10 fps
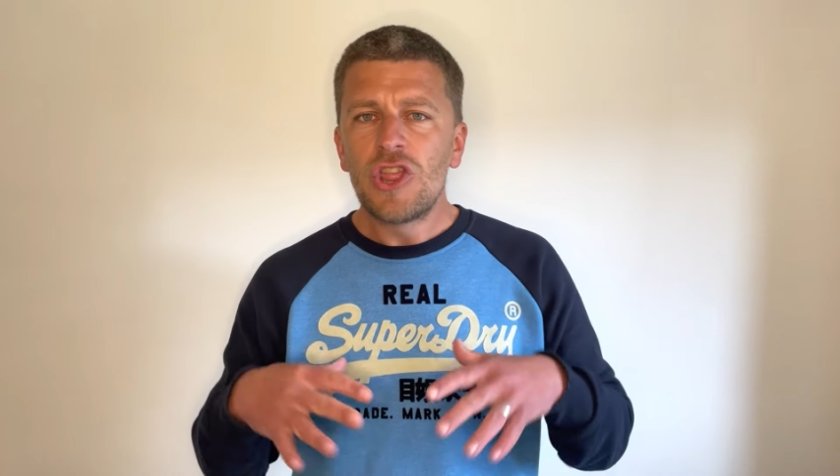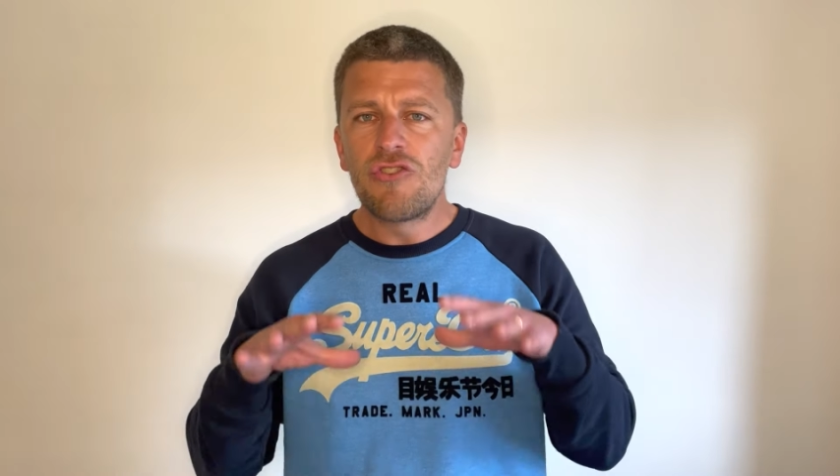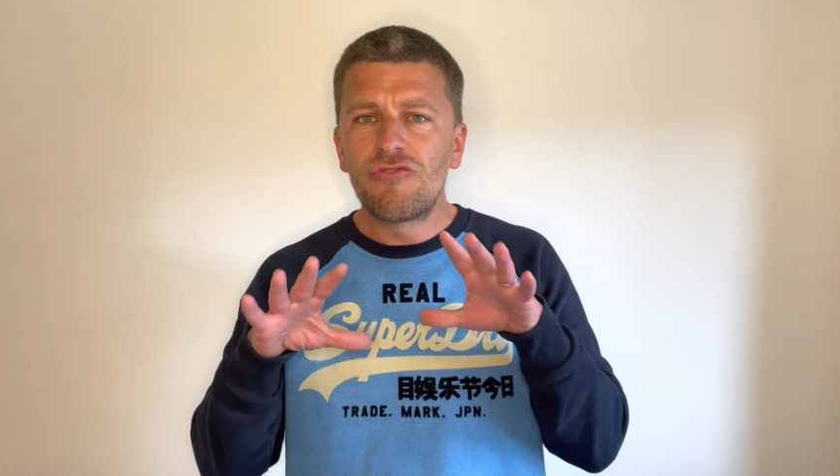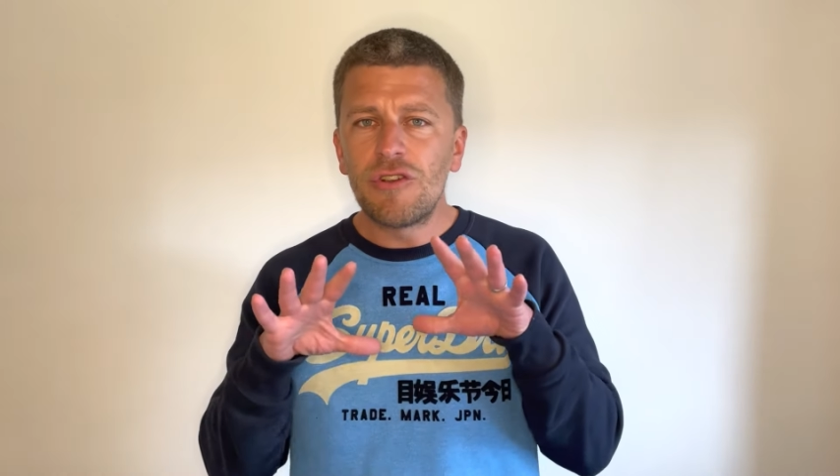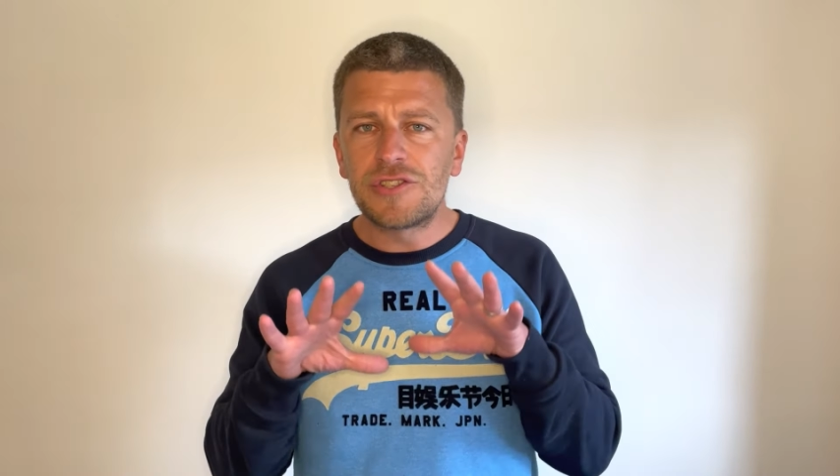
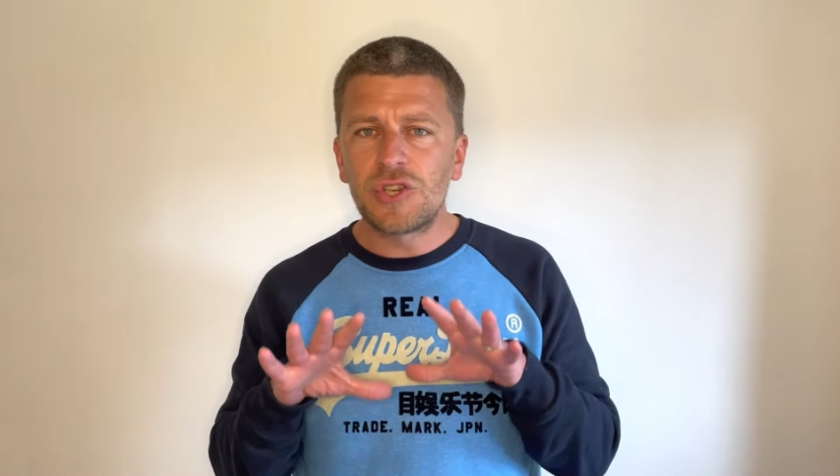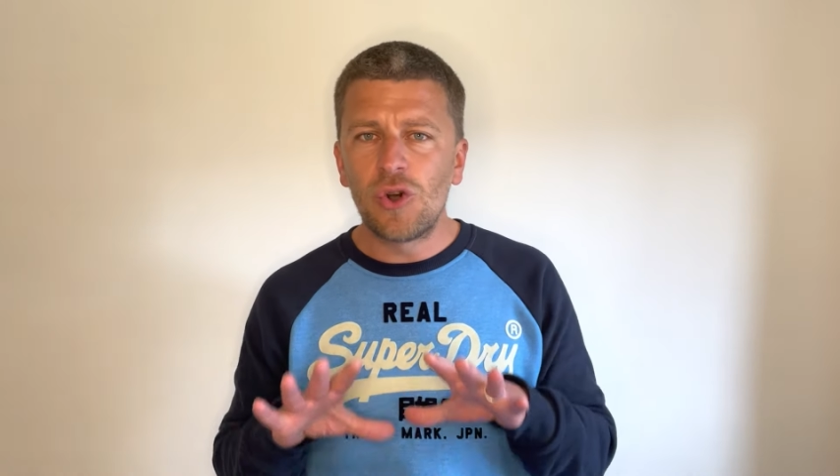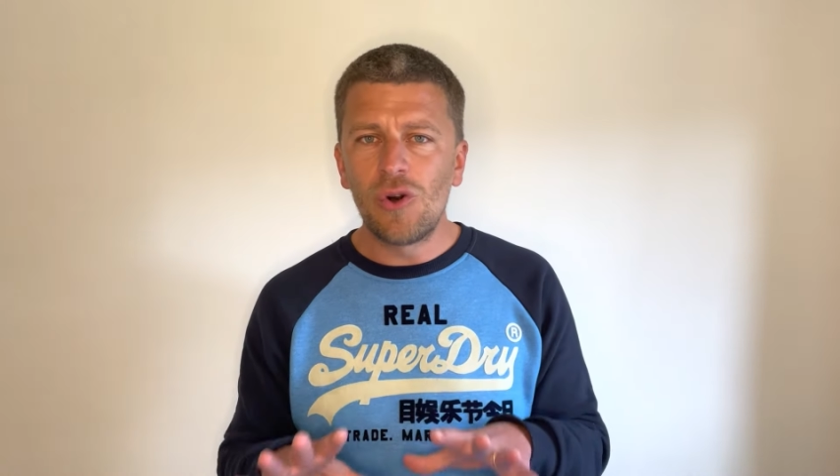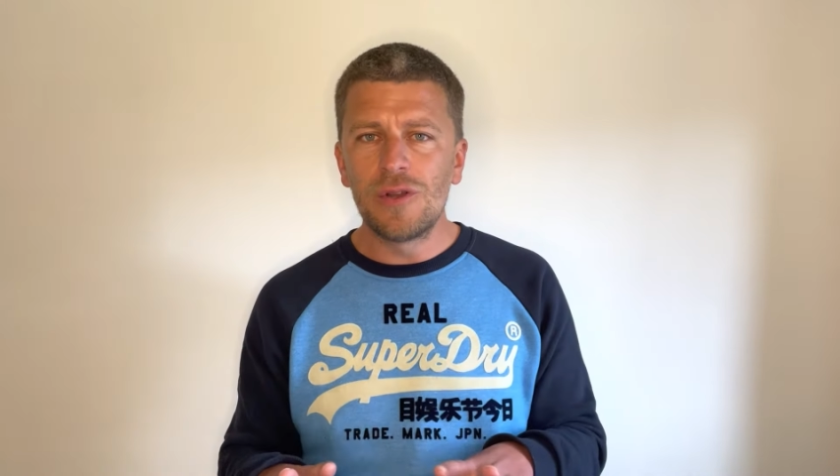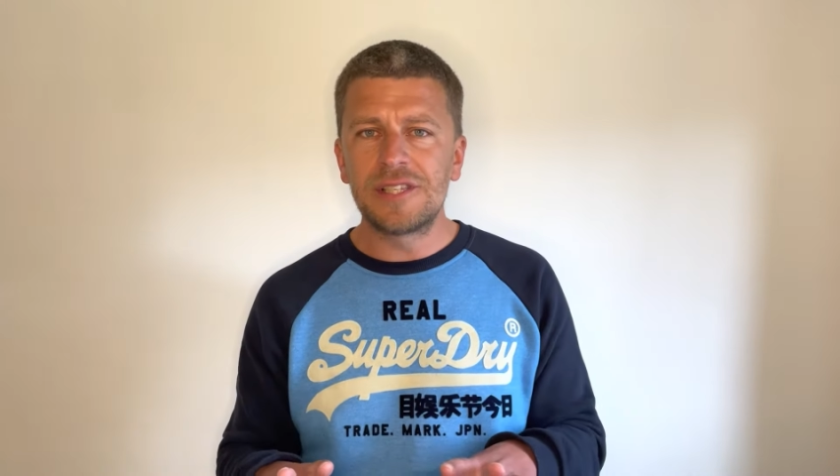the root
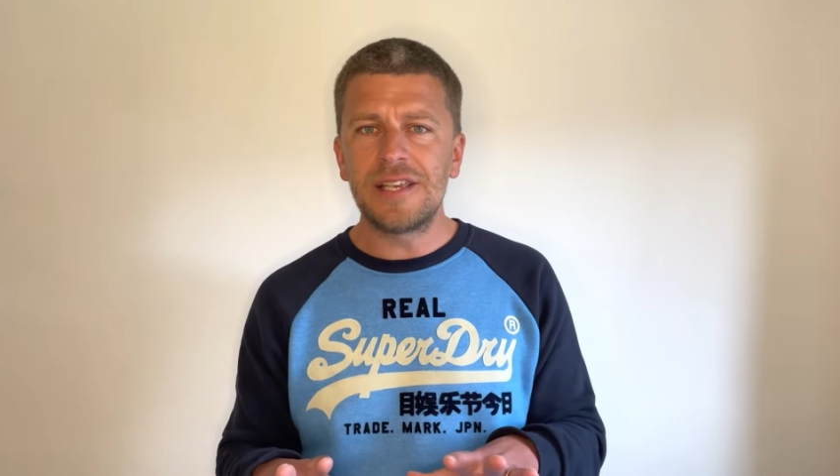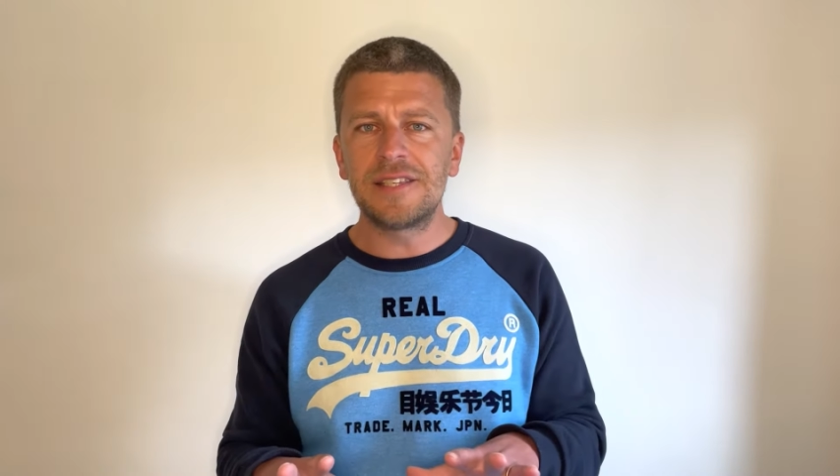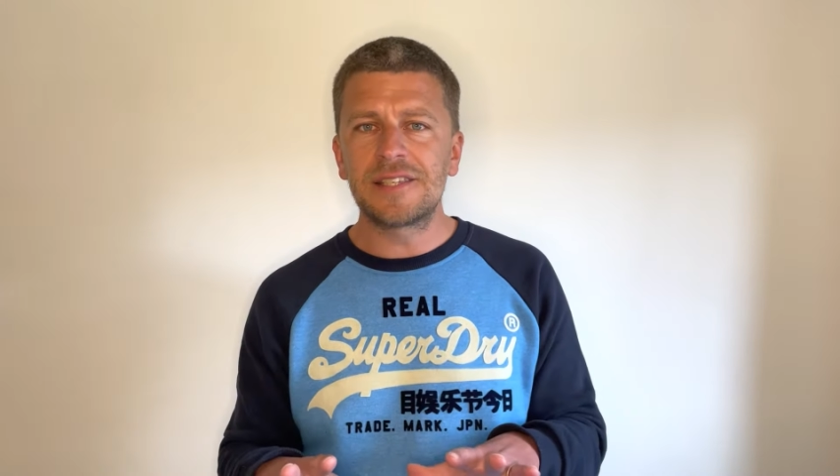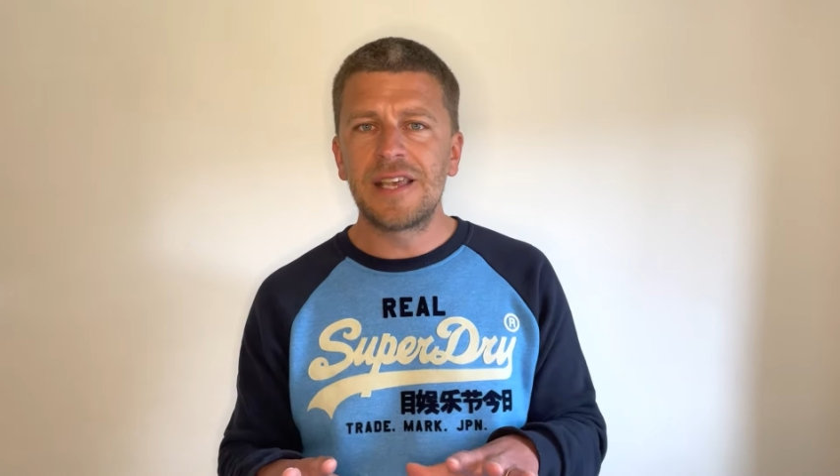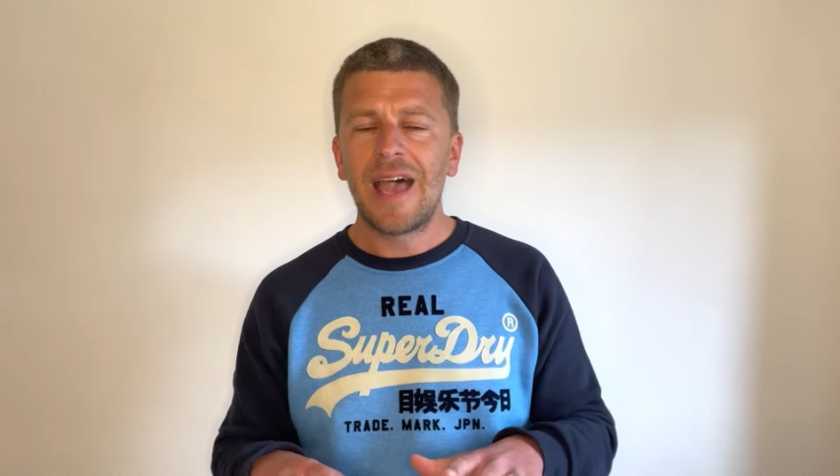
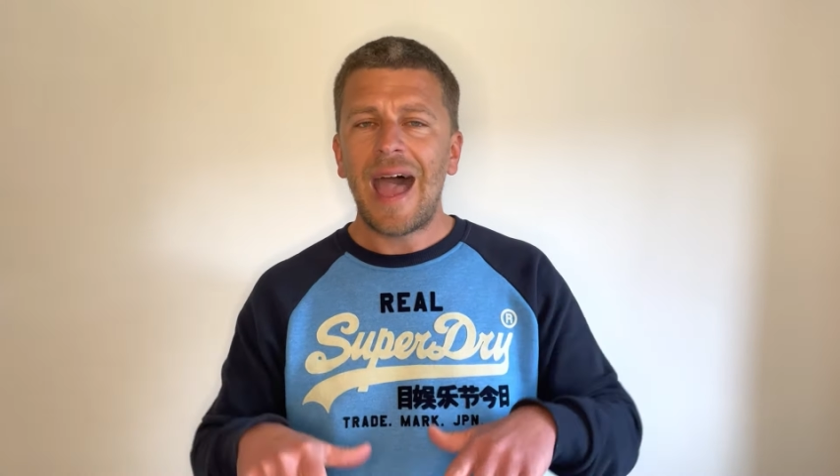causes